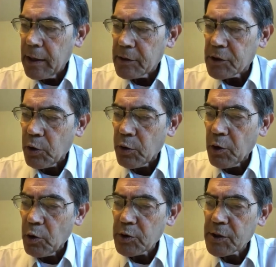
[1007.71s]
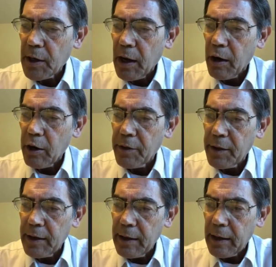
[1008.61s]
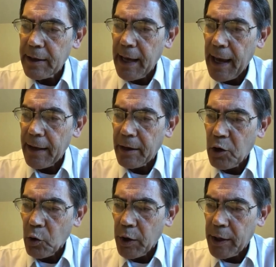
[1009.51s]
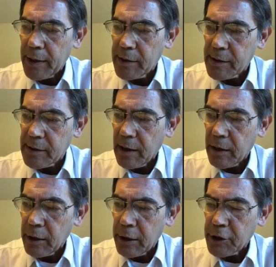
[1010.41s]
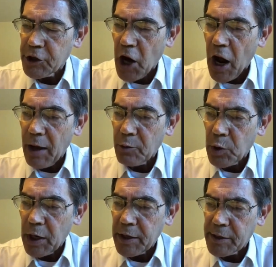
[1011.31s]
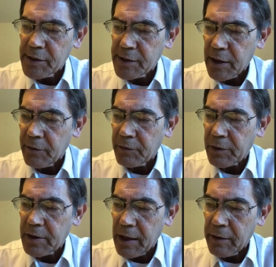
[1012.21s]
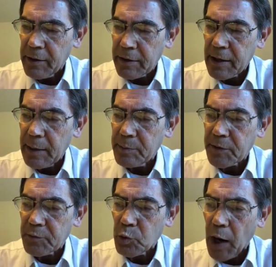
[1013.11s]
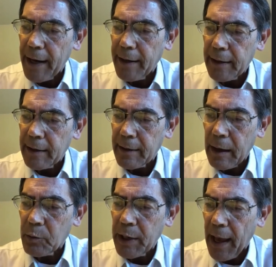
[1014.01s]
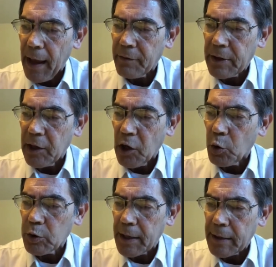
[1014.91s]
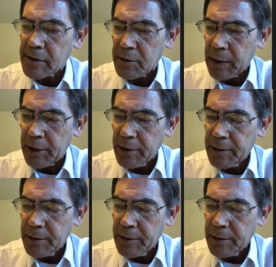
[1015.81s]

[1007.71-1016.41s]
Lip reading: So those are the categories or genres of the types of writing that we have in the Old Testament.